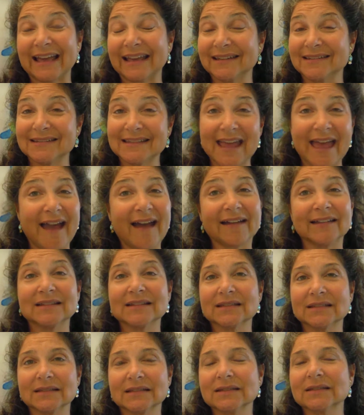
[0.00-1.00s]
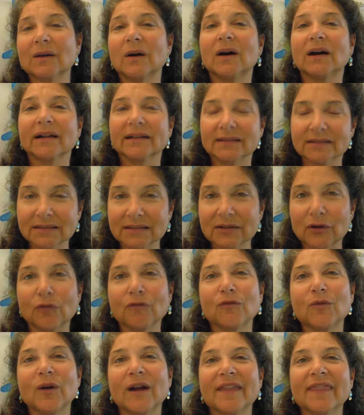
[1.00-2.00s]
and dance and song and so
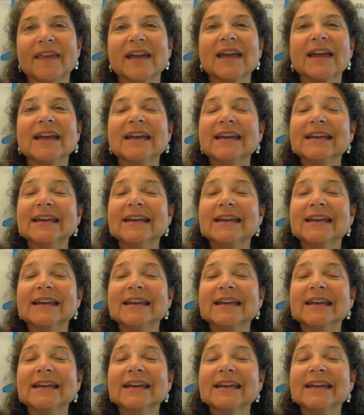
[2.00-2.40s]
forth.